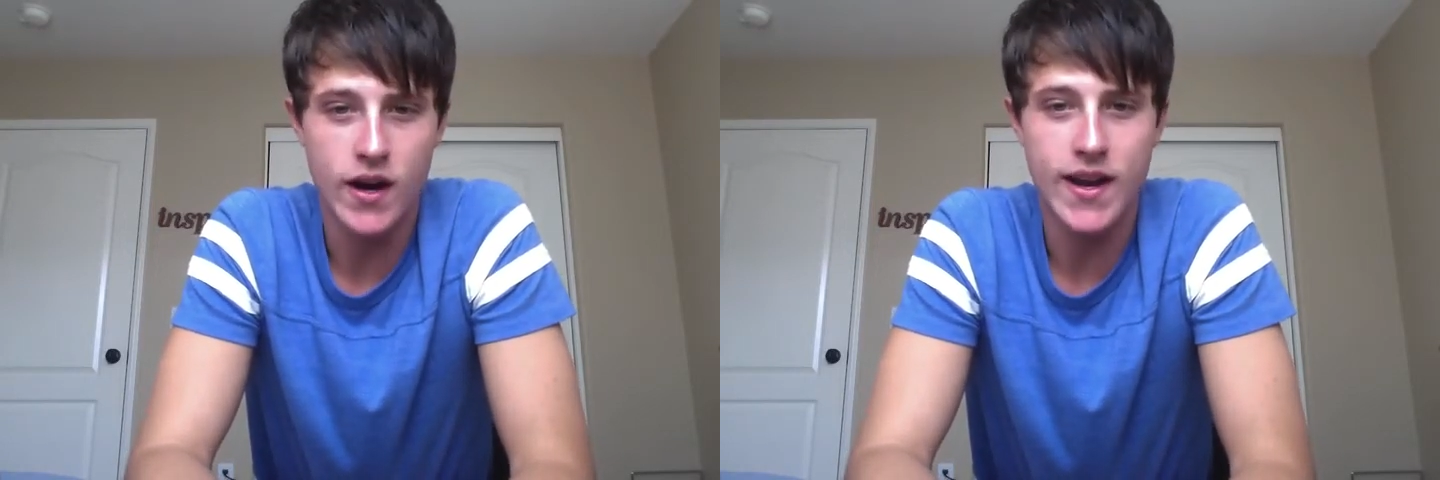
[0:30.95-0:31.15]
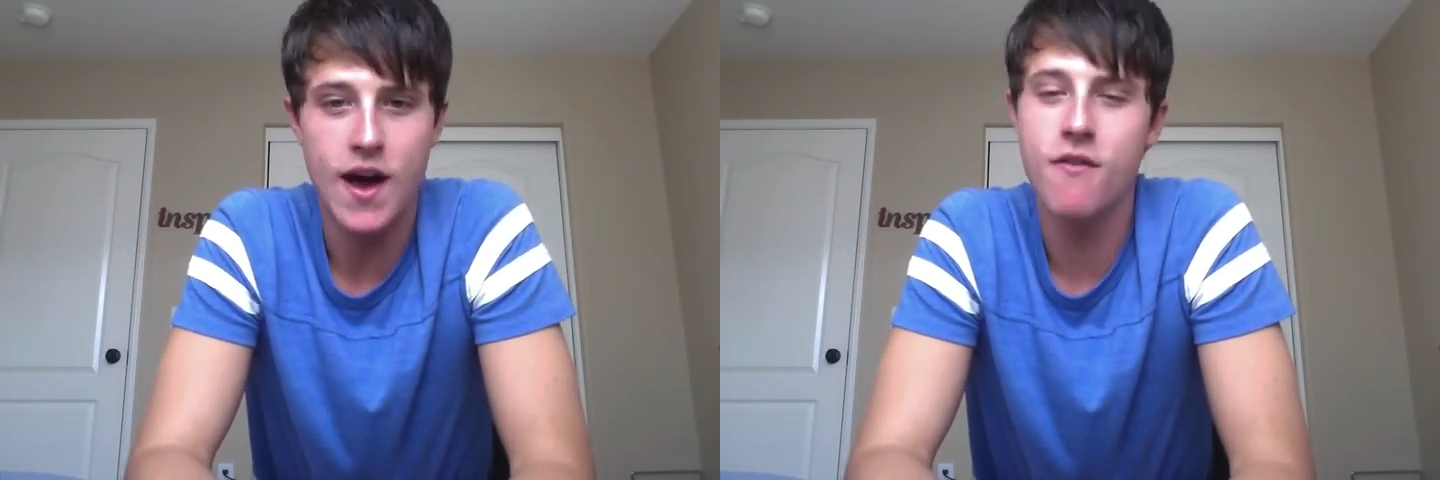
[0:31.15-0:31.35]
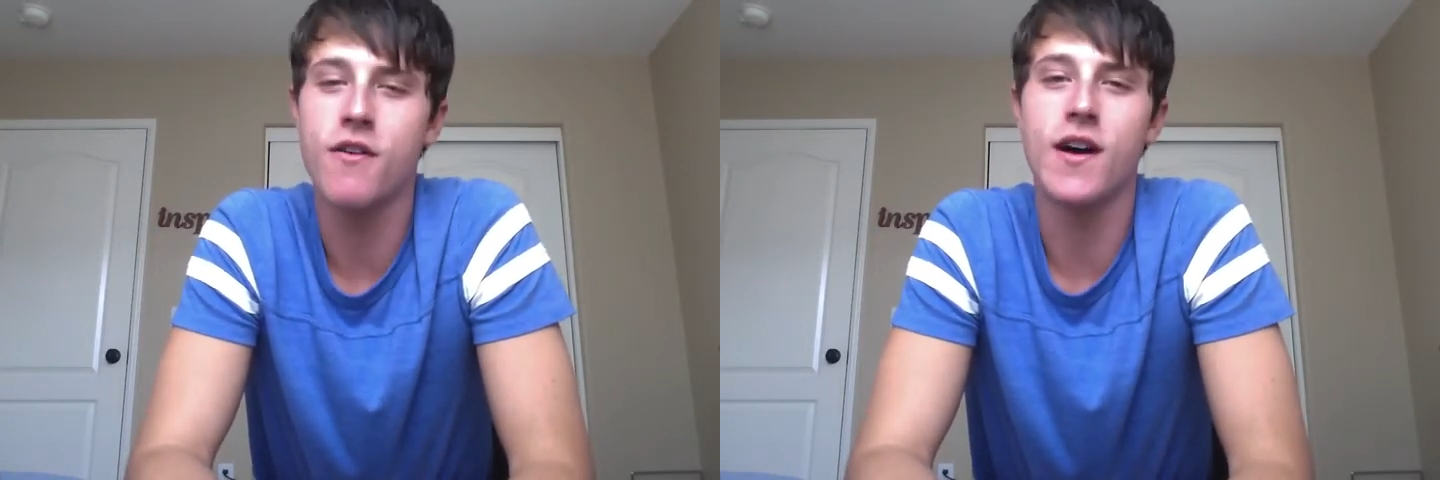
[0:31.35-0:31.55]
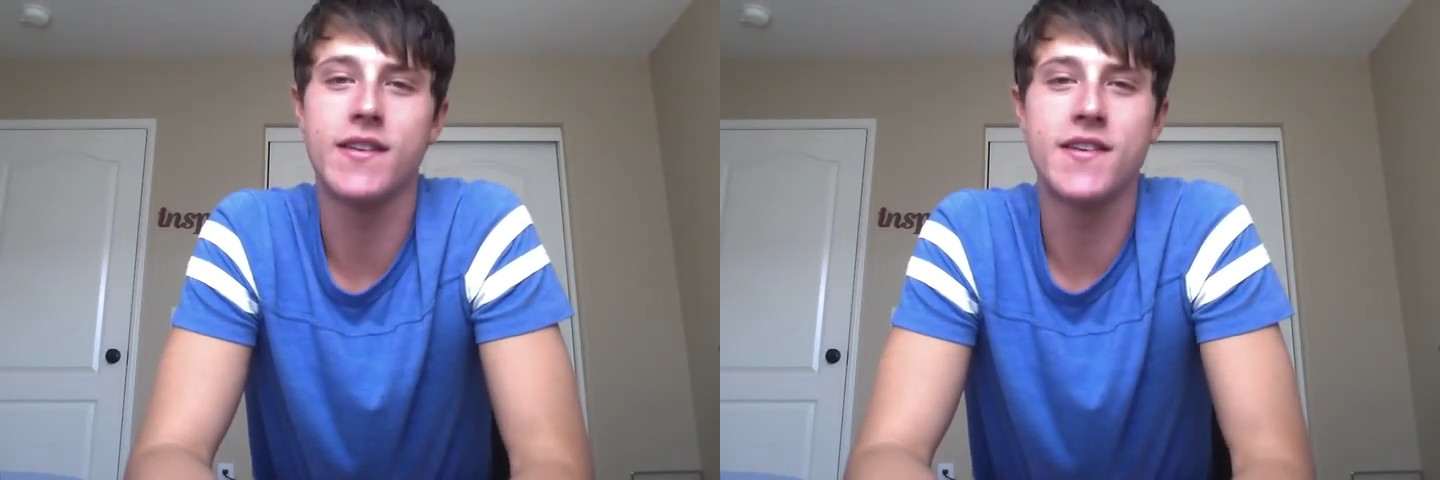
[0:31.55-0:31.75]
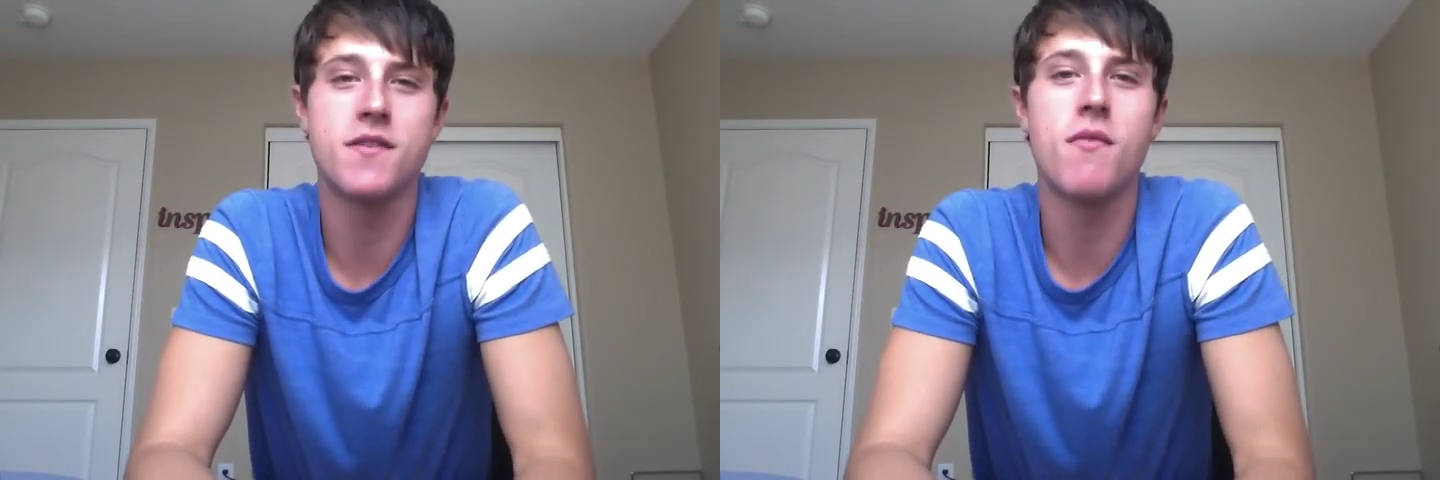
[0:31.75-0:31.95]
Now for
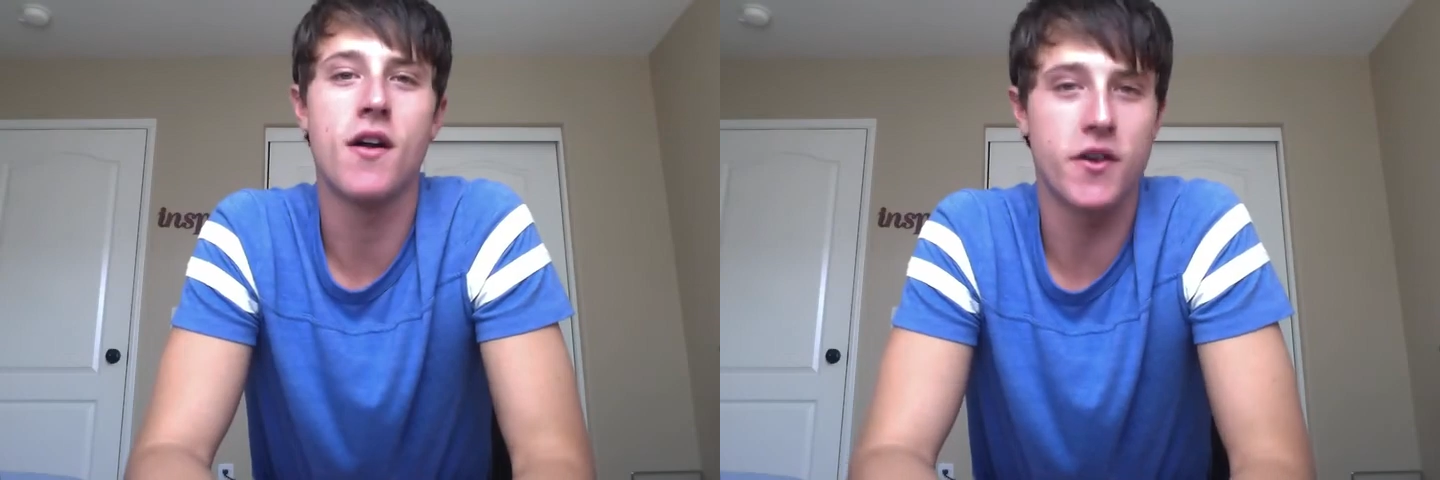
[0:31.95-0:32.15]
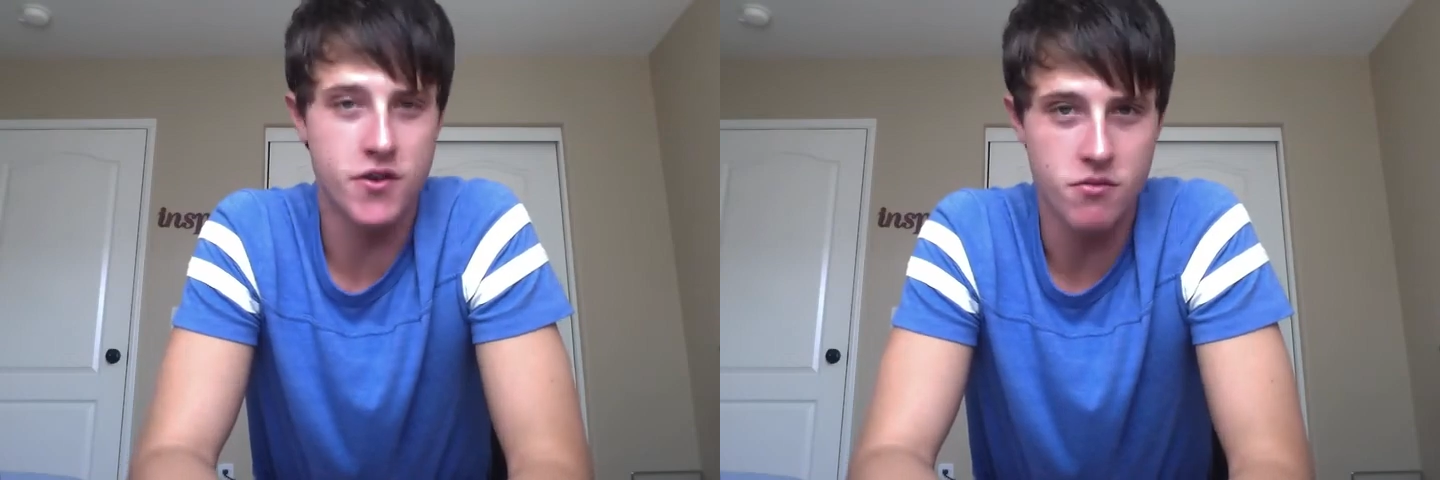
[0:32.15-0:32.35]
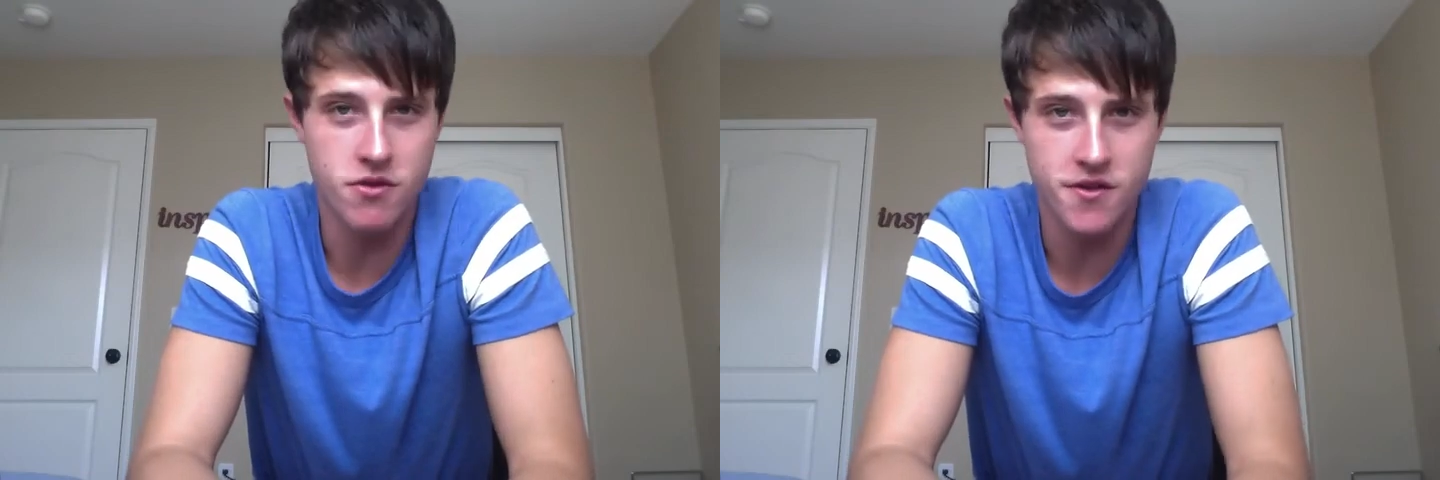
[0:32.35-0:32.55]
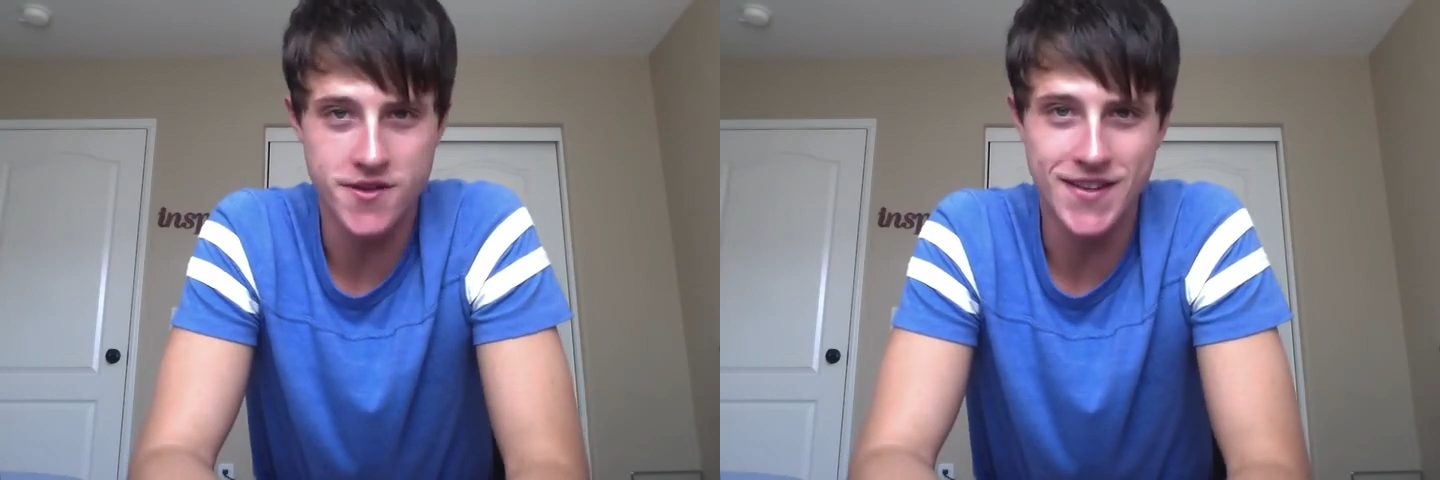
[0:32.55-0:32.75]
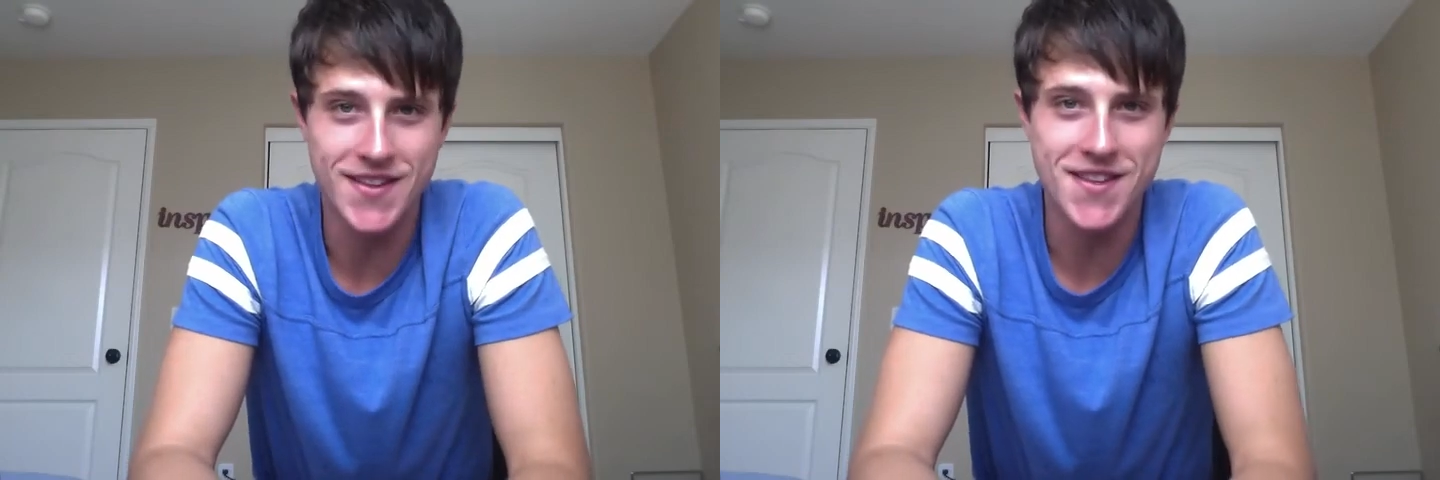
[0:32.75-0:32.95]
Autism on October
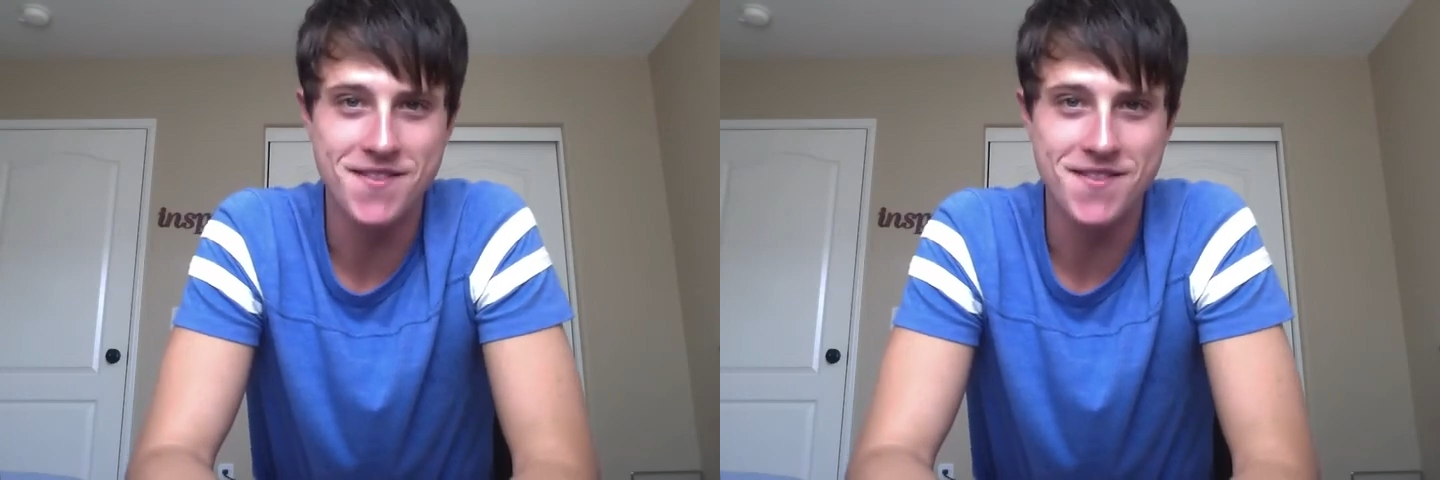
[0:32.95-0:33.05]
13th.